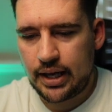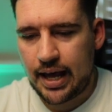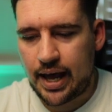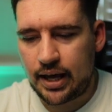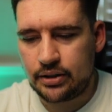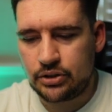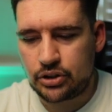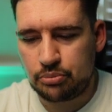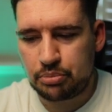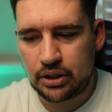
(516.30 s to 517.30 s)
And
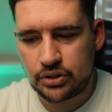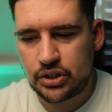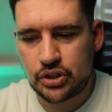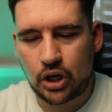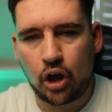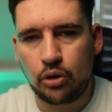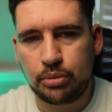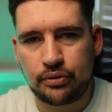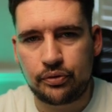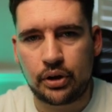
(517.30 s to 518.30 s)
because it's a
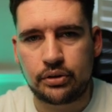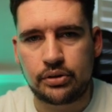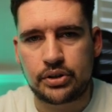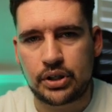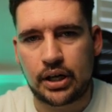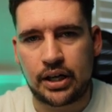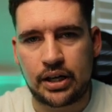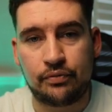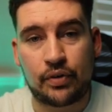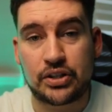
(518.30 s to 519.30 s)
global fund and
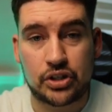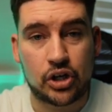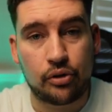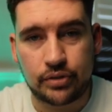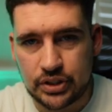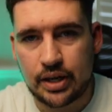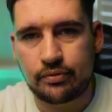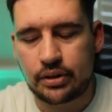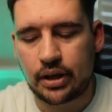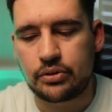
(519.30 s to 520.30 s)
it invests in over
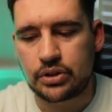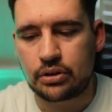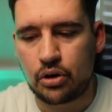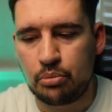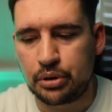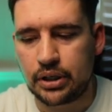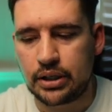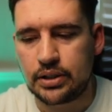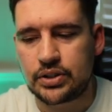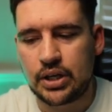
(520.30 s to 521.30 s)
7,000
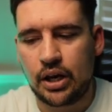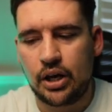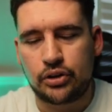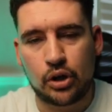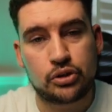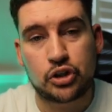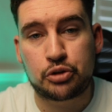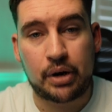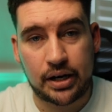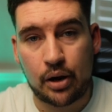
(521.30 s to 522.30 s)
companies, those are
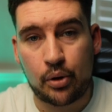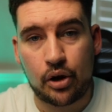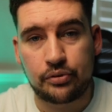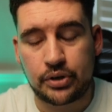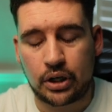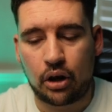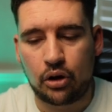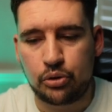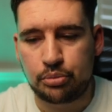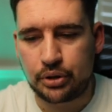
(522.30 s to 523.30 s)
spread out over the
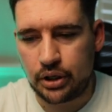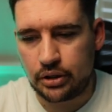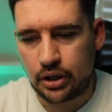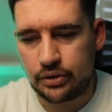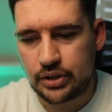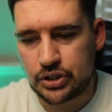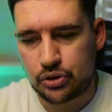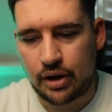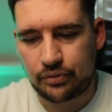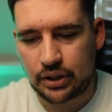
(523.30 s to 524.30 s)
globe. And this
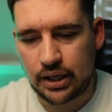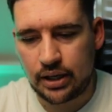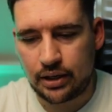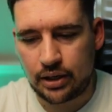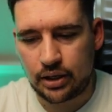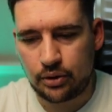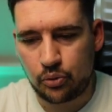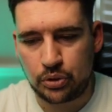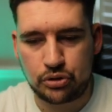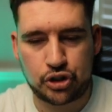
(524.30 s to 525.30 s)
graphic here
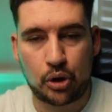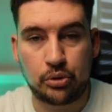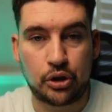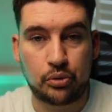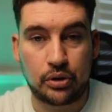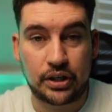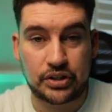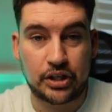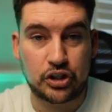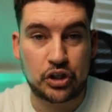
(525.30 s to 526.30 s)
will show you
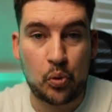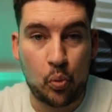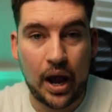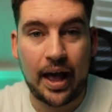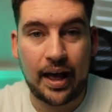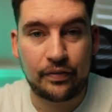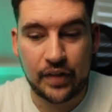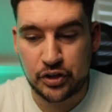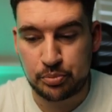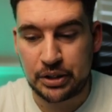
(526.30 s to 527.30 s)
essentially where
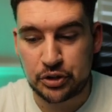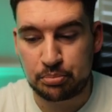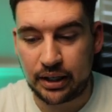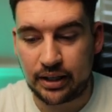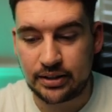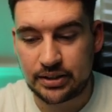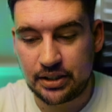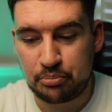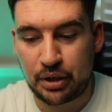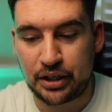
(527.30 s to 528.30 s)
that's been split
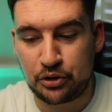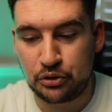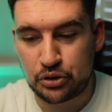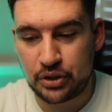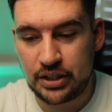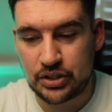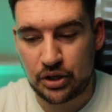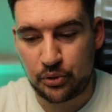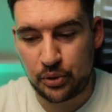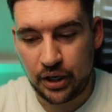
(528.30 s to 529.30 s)
by country.
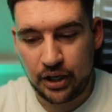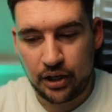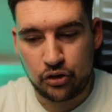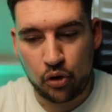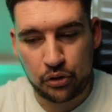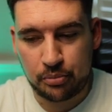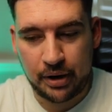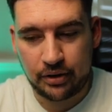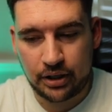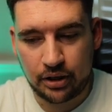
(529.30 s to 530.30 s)
So North
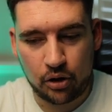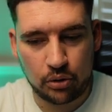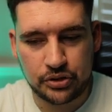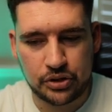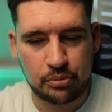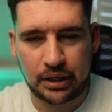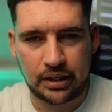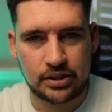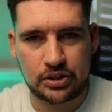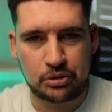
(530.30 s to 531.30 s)
America holds the
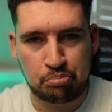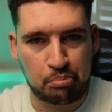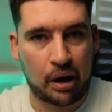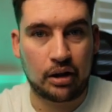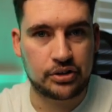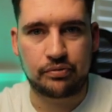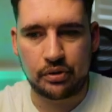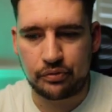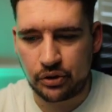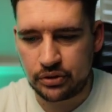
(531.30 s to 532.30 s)
biggest part of
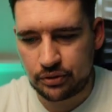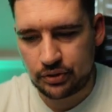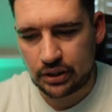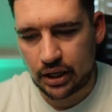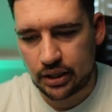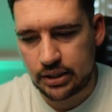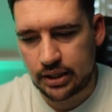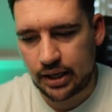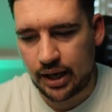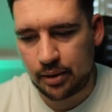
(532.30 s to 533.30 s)
the fund, if you
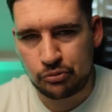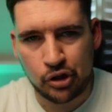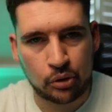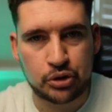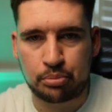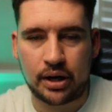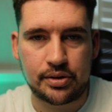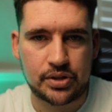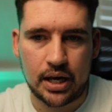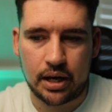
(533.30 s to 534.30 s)
like. No
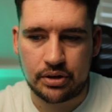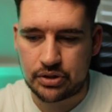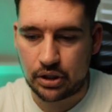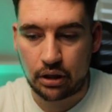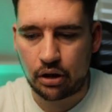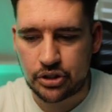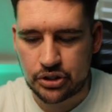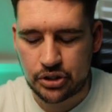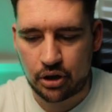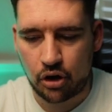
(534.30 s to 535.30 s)
surprise there, it's the
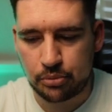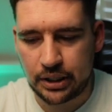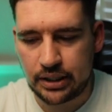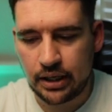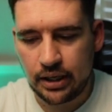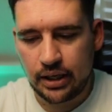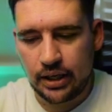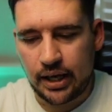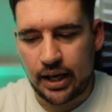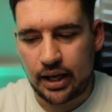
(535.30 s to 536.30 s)
largest economy.
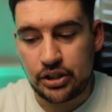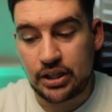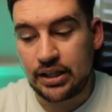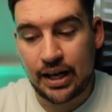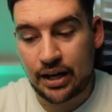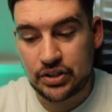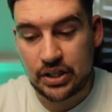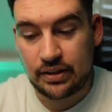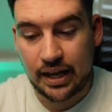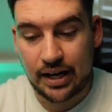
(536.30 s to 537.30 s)
And you can kind of
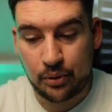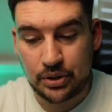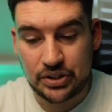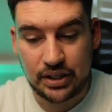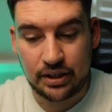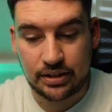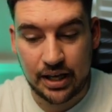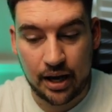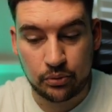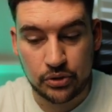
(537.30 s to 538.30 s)
see then how it's tiered
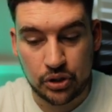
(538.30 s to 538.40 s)
down.